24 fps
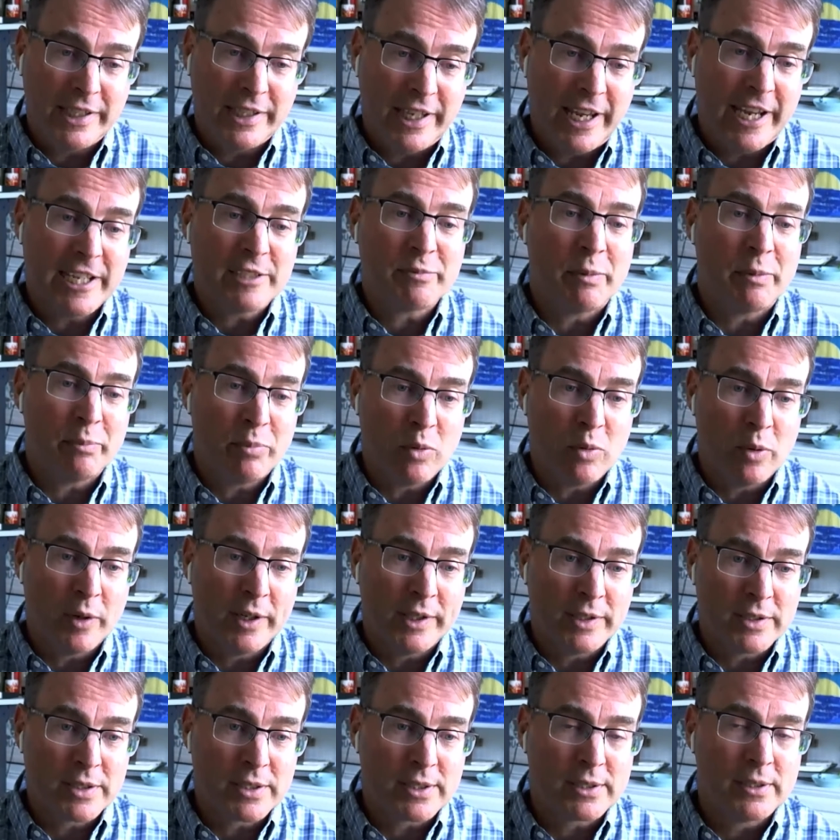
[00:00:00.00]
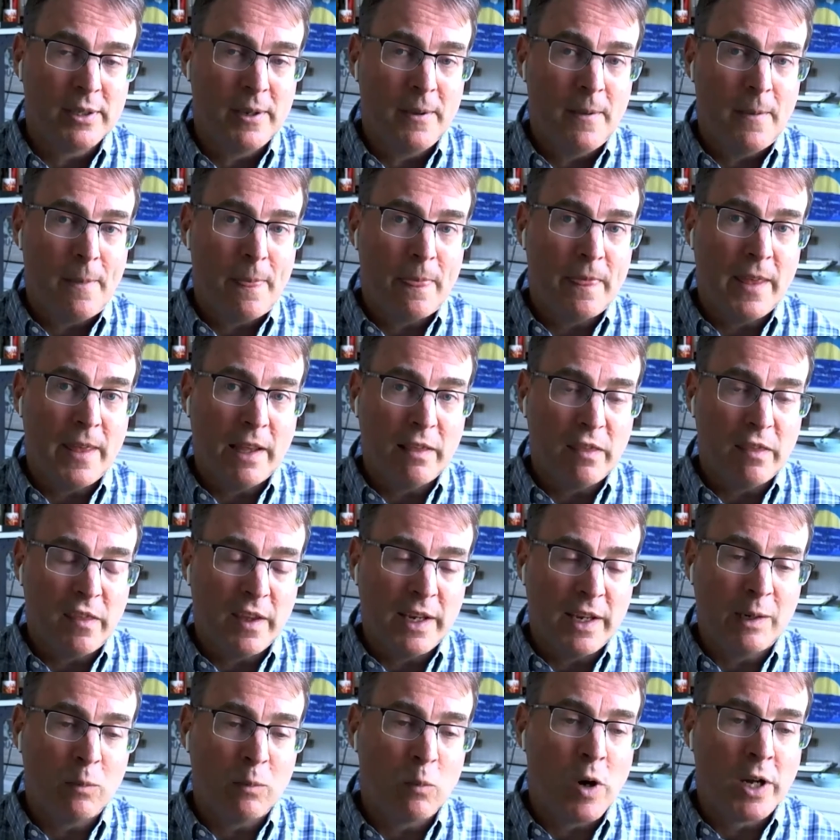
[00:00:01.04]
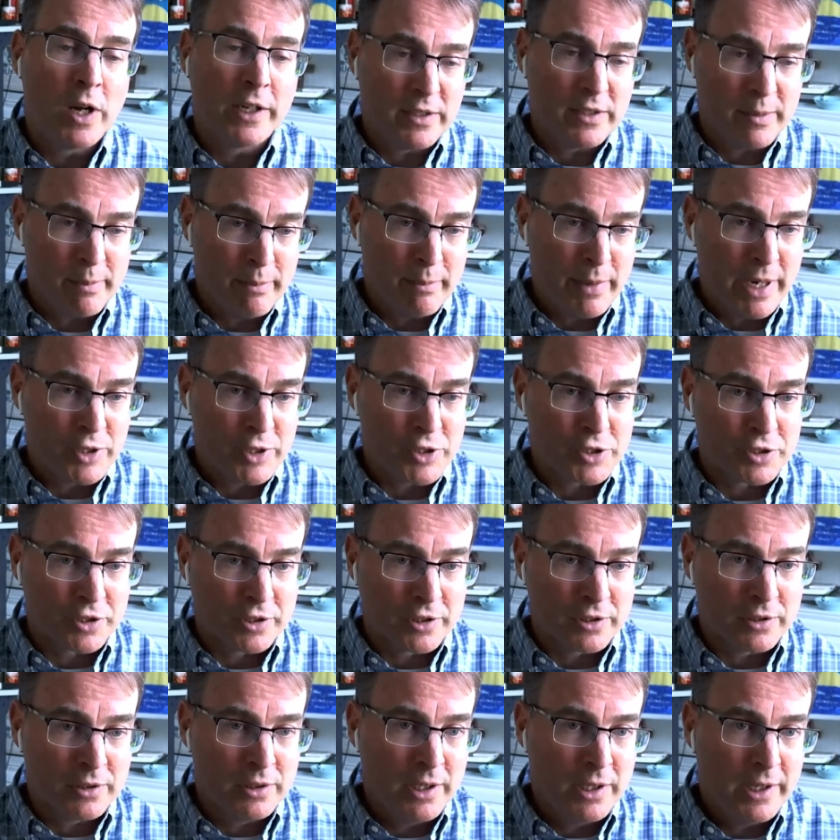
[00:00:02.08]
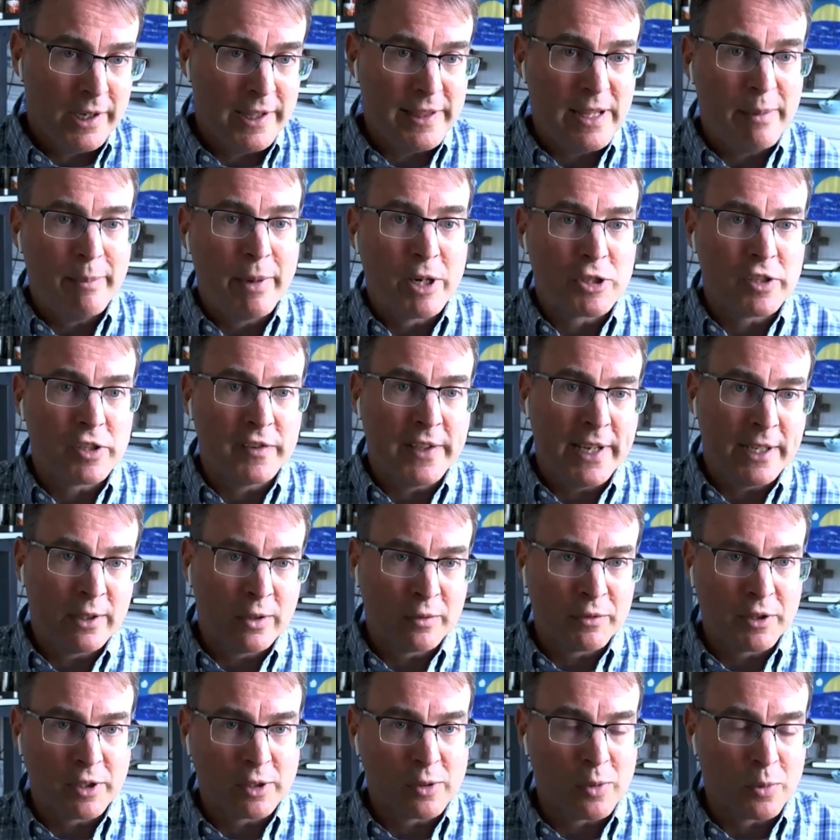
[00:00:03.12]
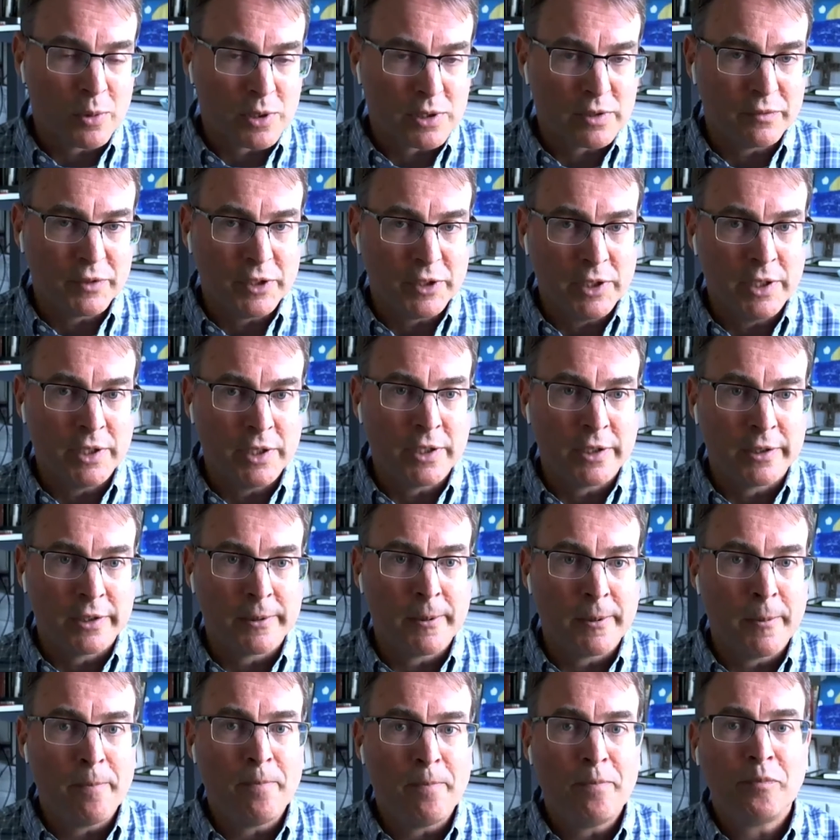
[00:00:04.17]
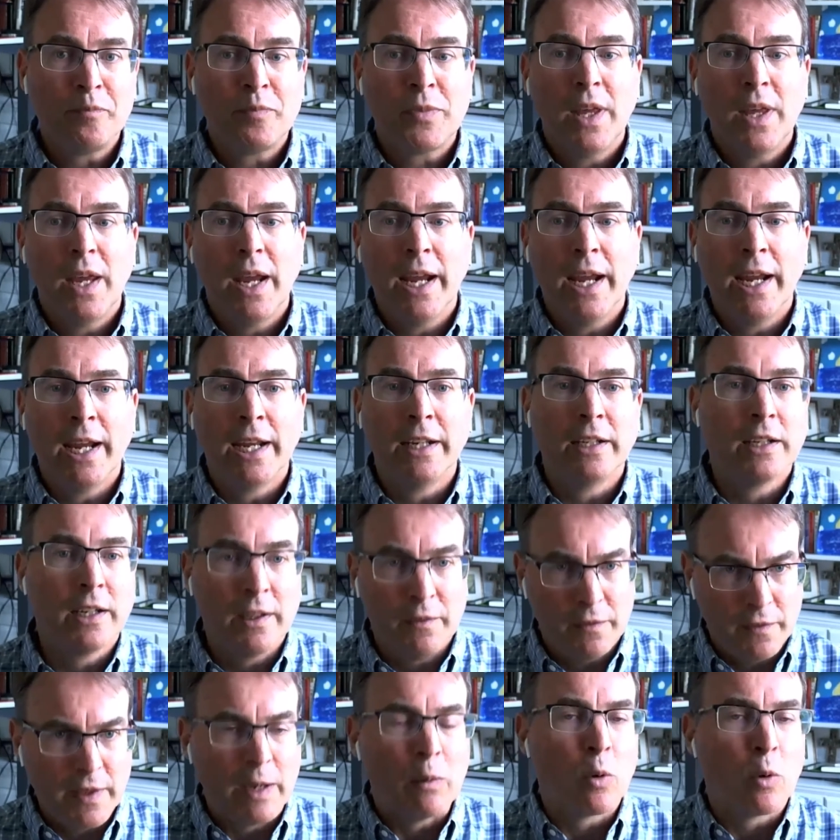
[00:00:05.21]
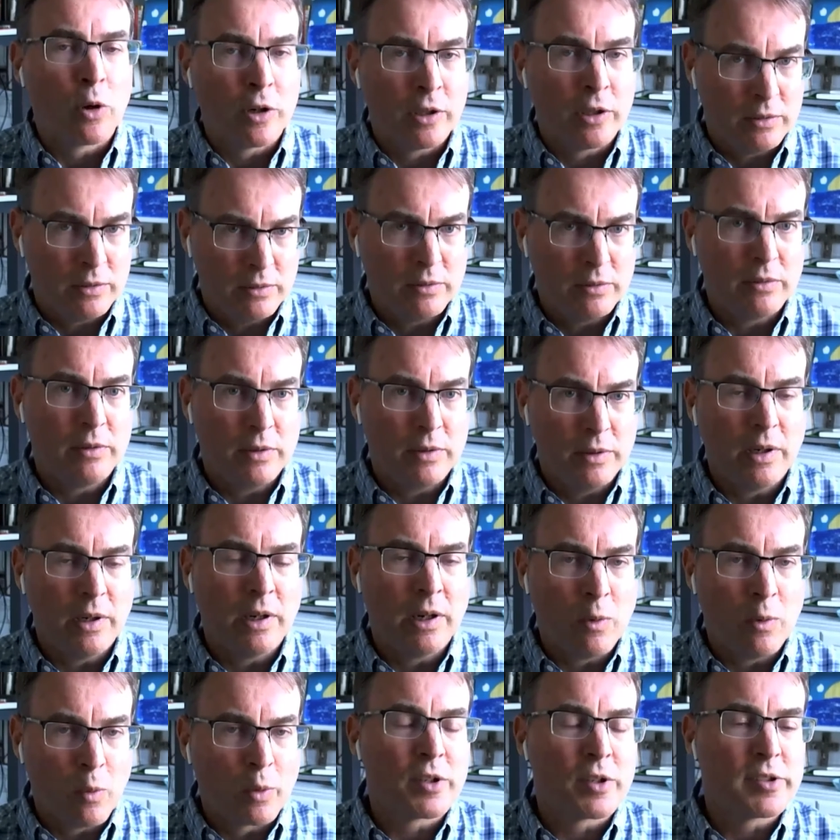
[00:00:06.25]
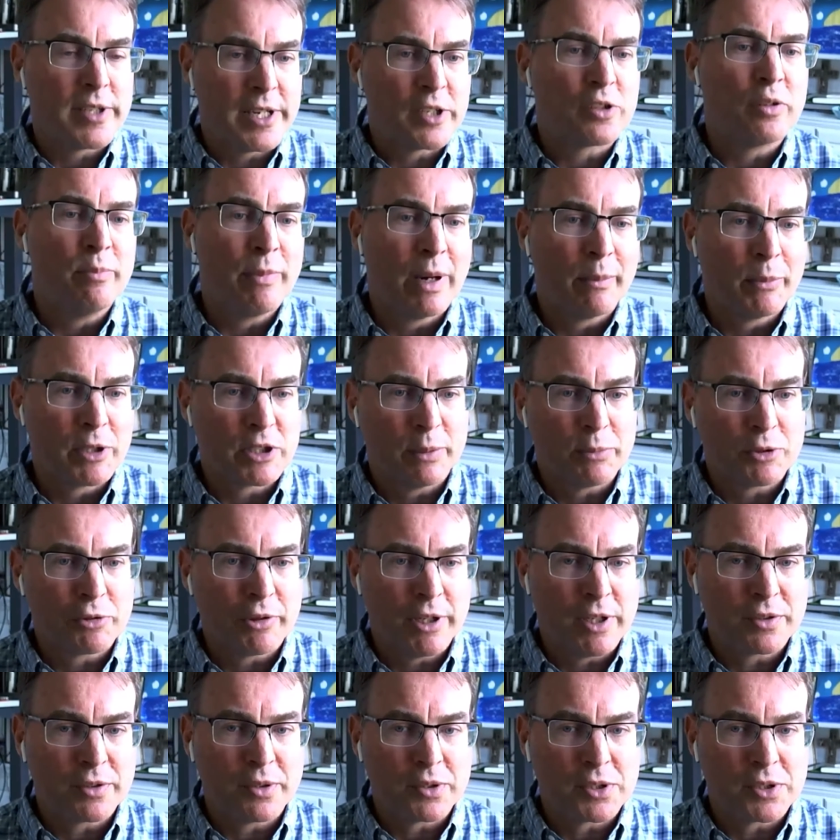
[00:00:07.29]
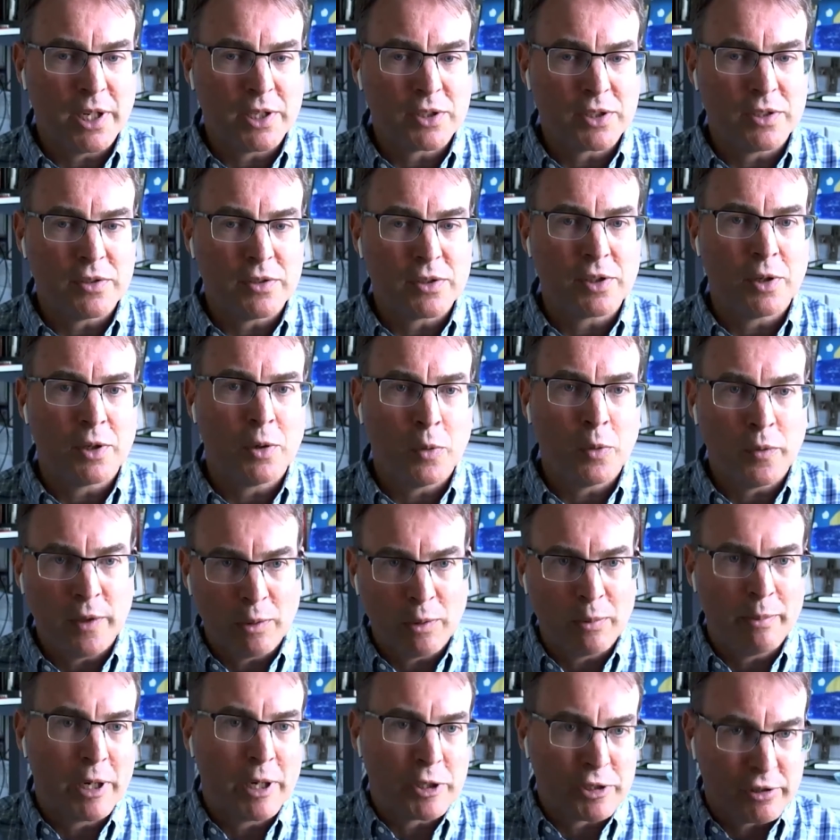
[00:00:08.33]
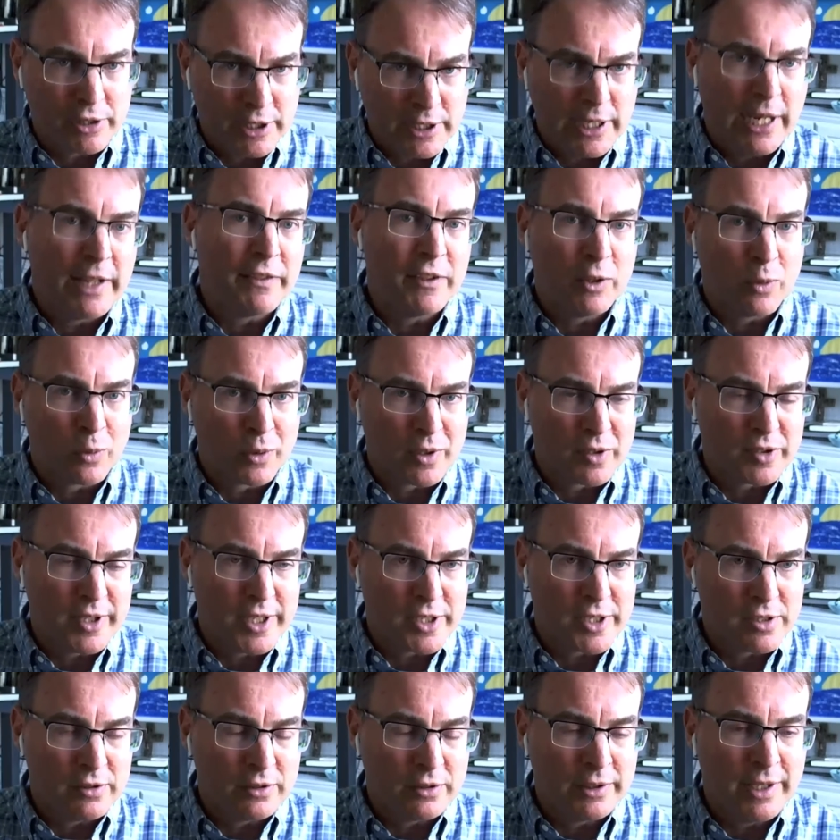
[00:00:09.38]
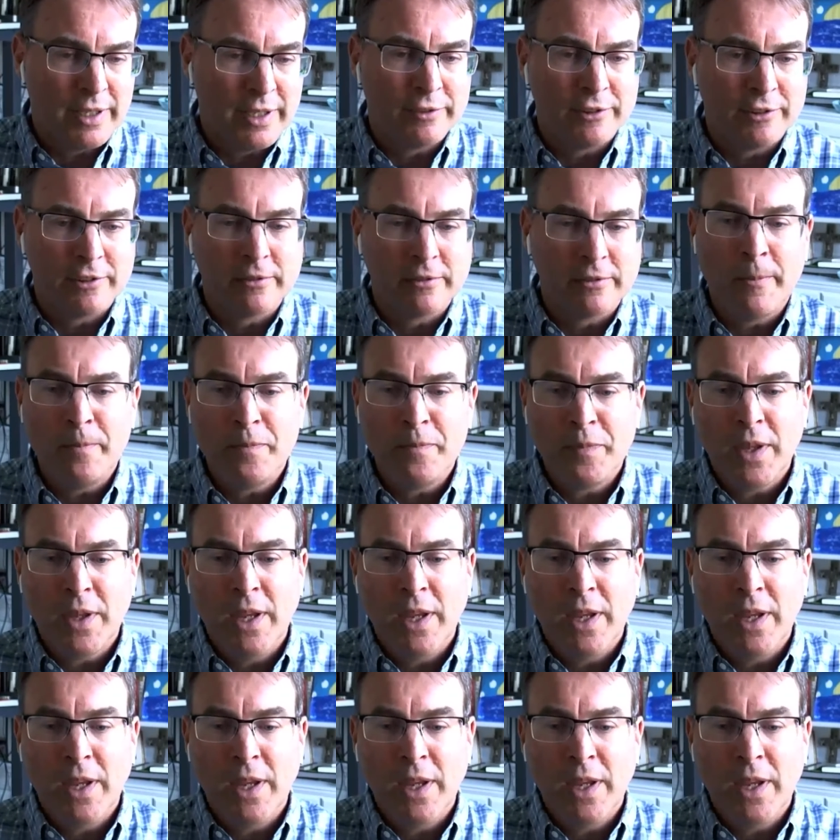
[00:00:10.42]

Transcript: engagement points that they wanted to measure and they measured that over the course of a year. And uh, they were uh, organizational membership trade associations, so they were measuring it at the organizational level.